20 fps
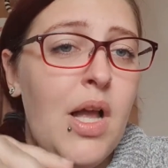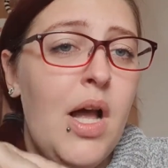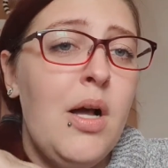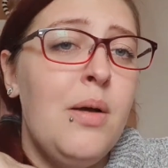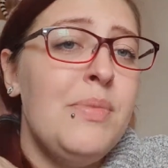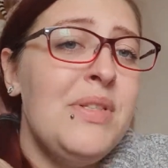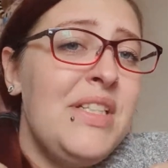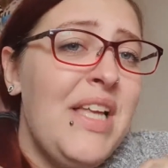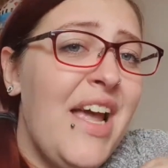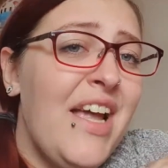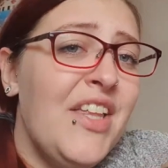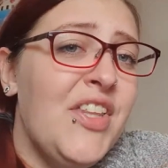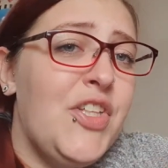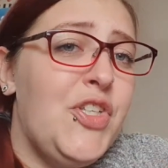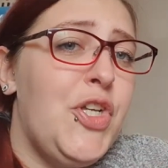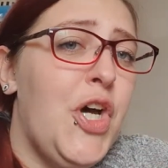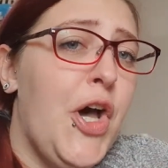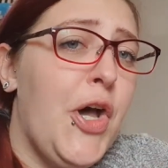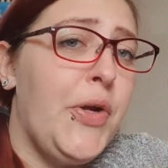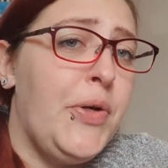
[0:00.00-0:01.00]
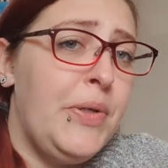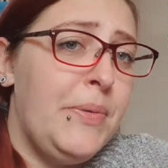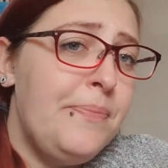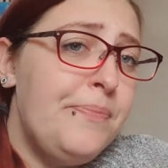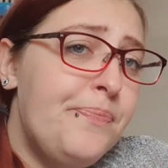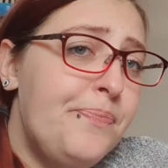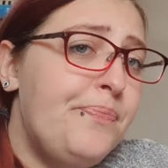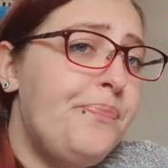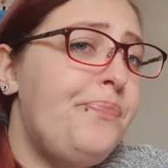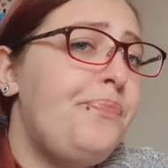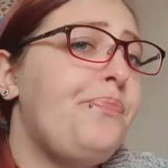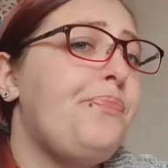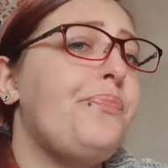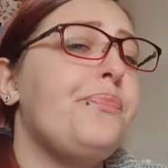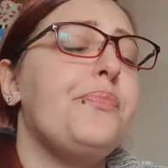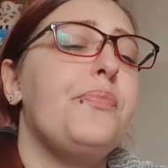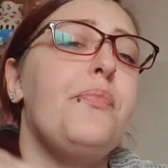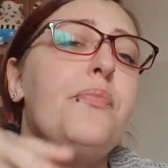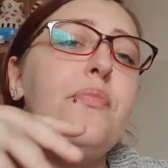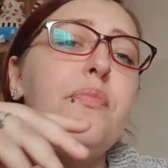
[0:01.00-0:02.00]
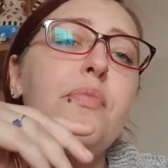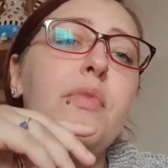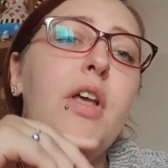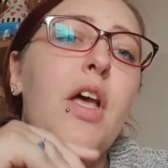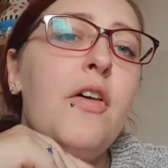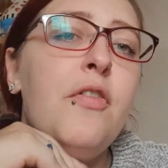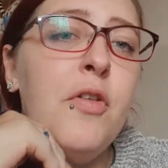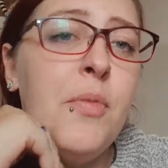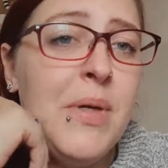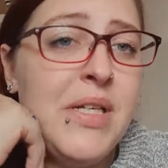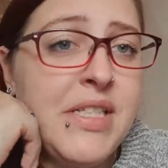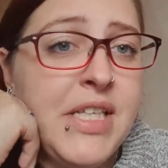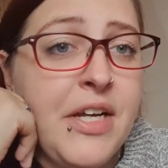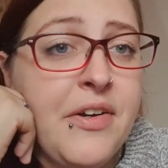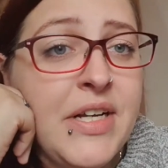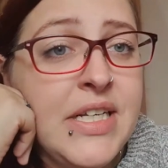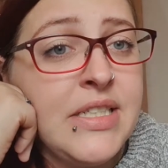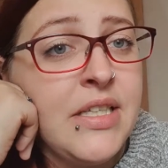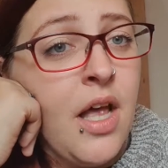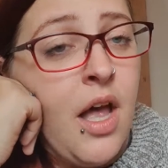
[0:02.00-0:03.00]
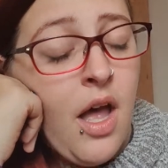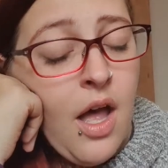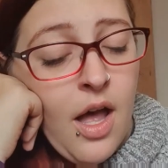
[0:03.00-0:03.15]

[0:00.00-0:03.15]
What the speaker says: I'm setting the tone for my series.